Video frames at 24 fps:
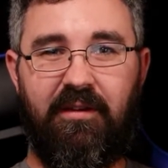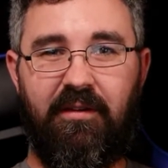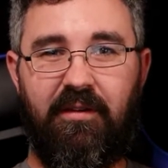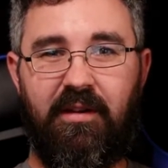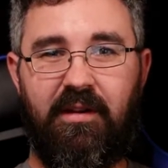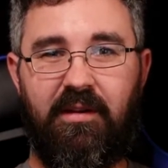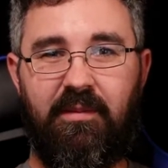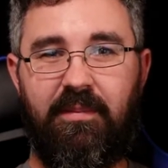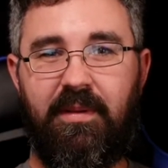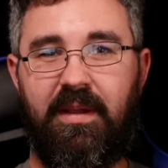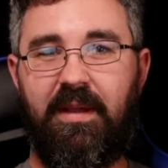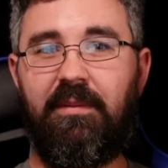You're
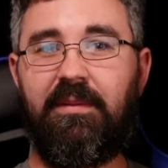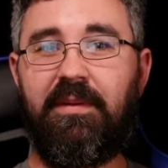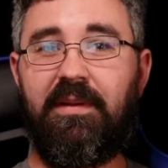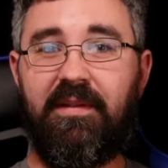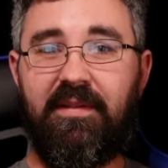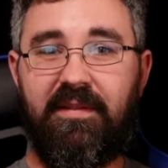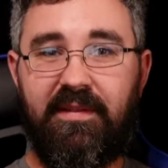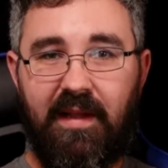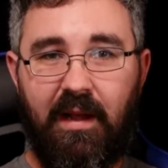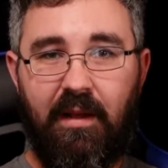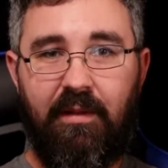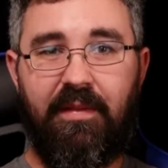going to be able to
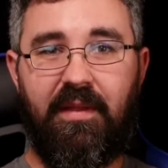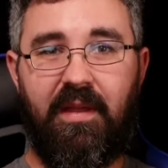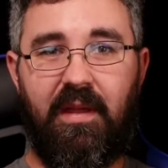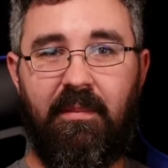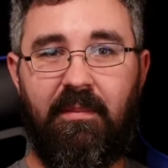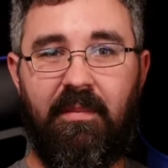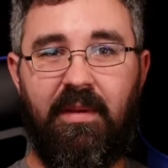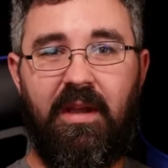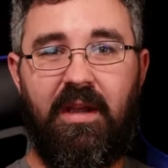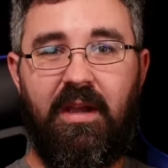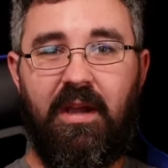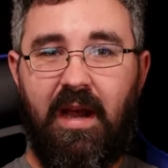sell
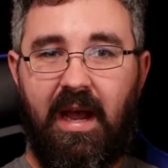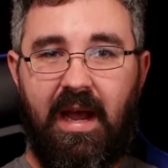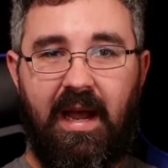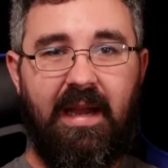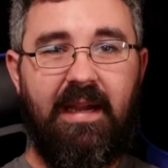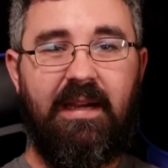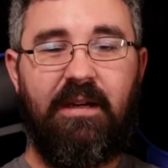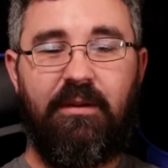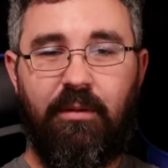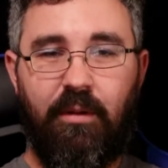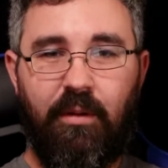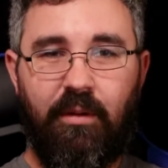them
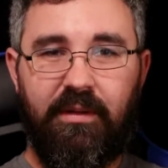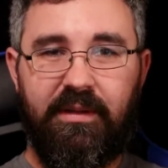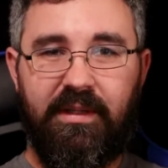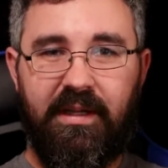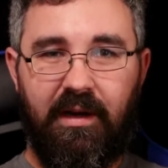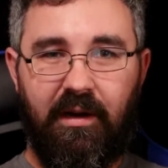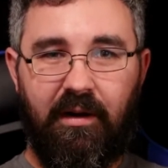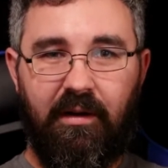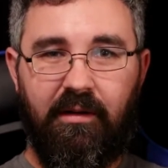high quality